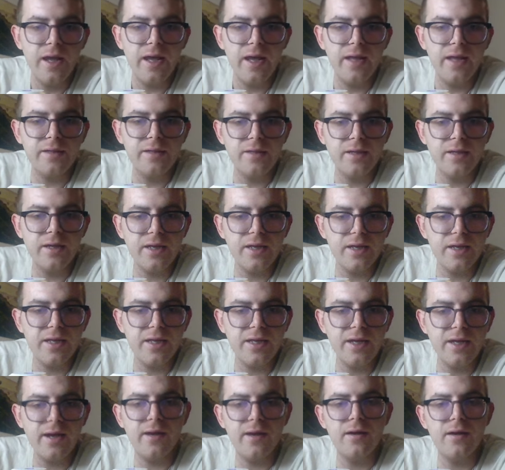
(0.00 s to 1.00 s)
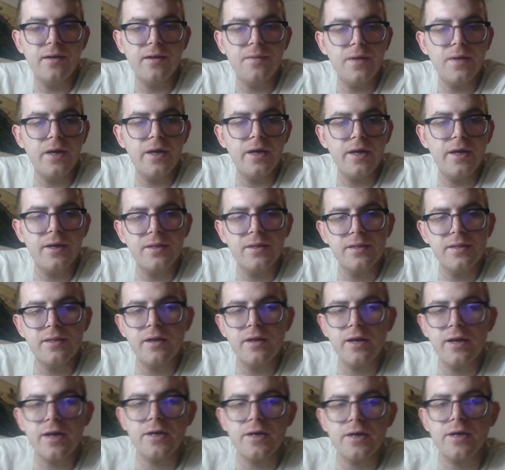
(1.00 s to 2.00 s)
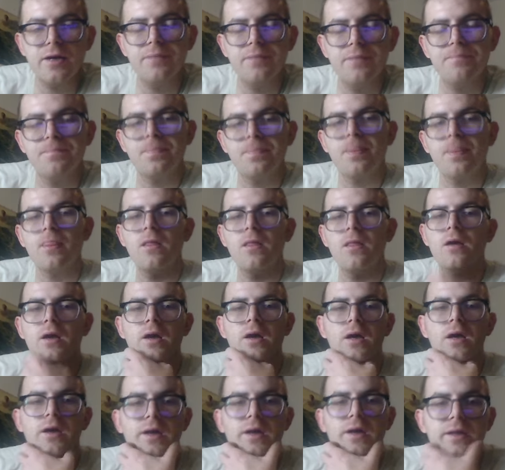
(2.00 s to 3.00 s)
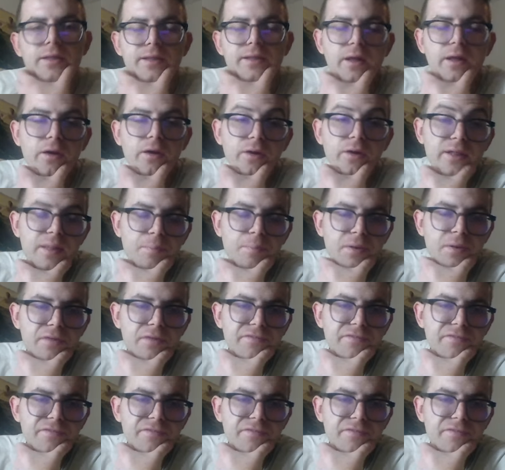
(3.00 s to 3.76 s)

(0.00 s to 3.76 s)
And here there are the